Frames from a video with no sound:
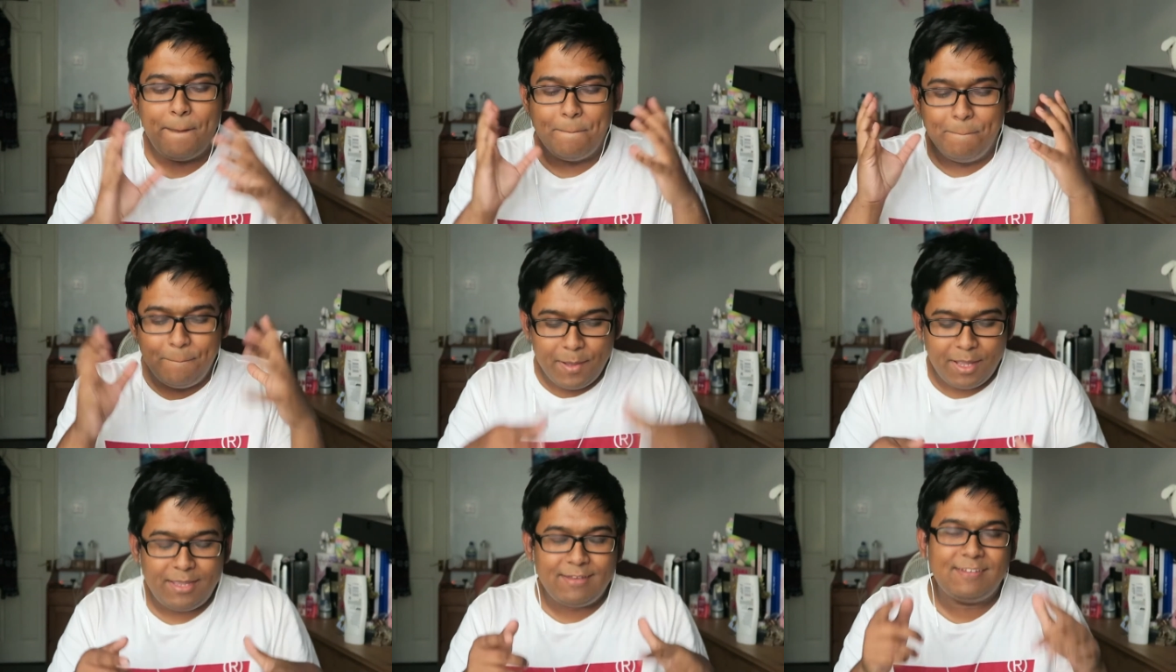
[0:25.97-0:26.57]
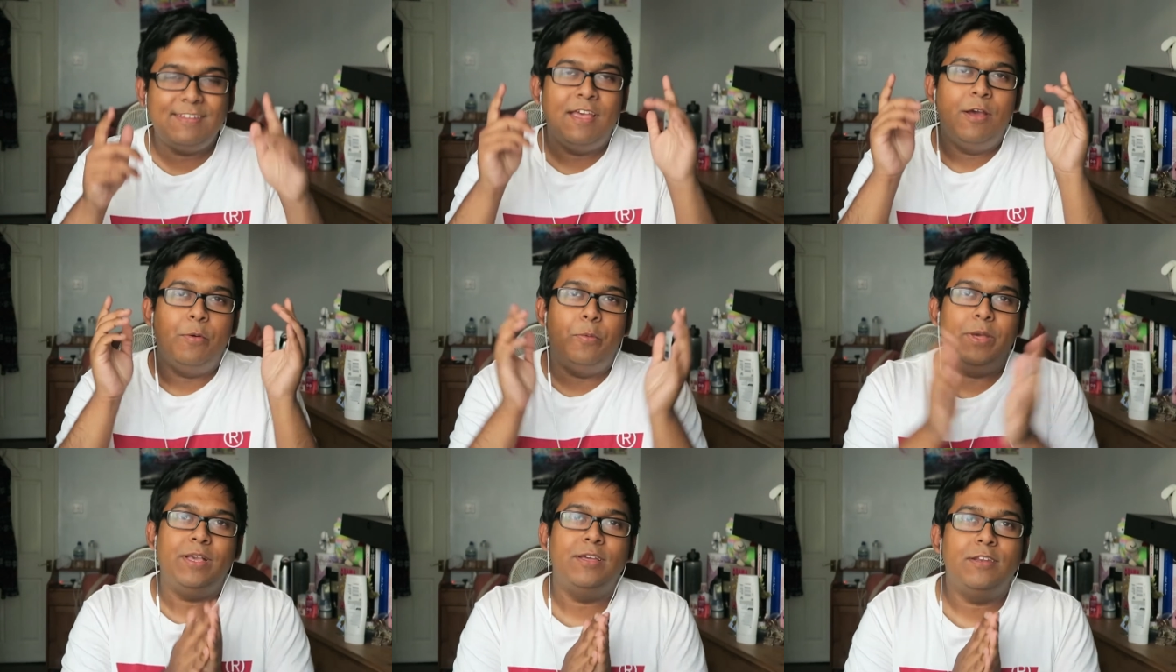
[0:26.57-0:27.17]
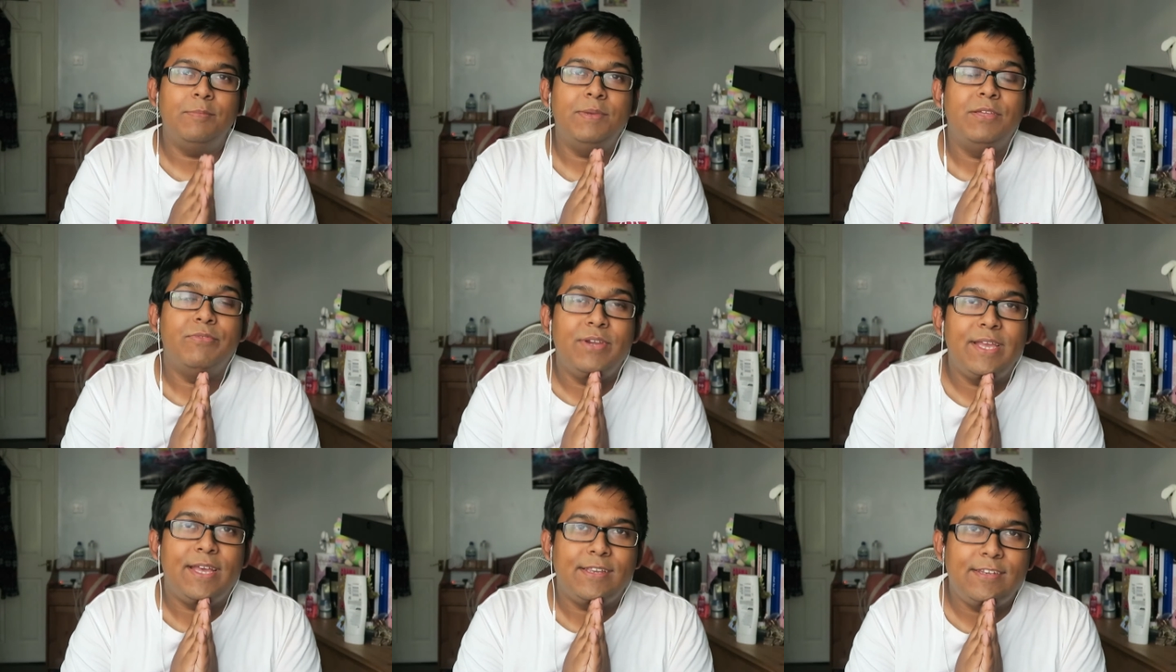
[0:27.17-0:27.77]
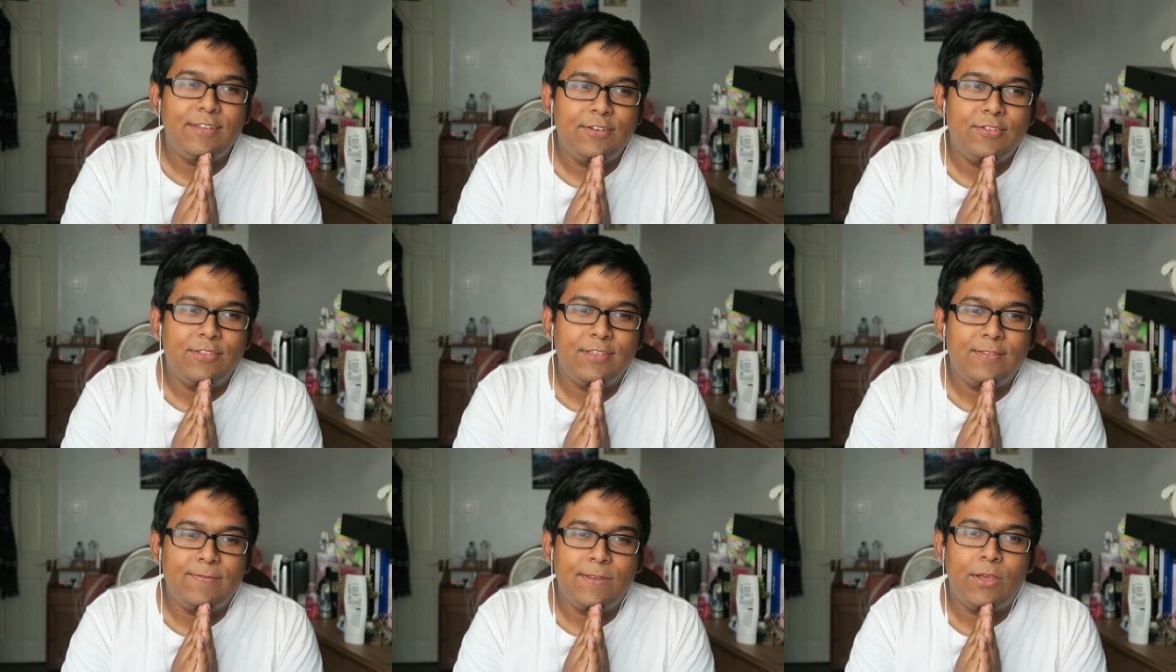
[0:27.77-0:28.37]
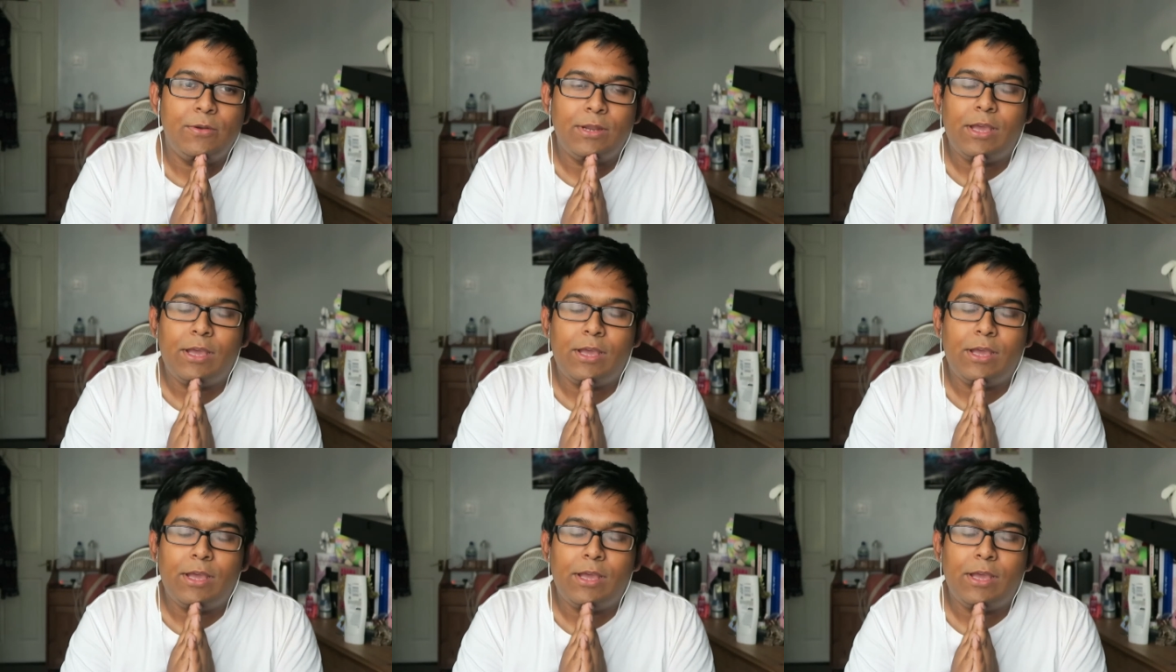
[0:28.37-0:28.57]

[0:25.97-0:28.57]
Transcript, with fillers: But we're going to be reacting to this video.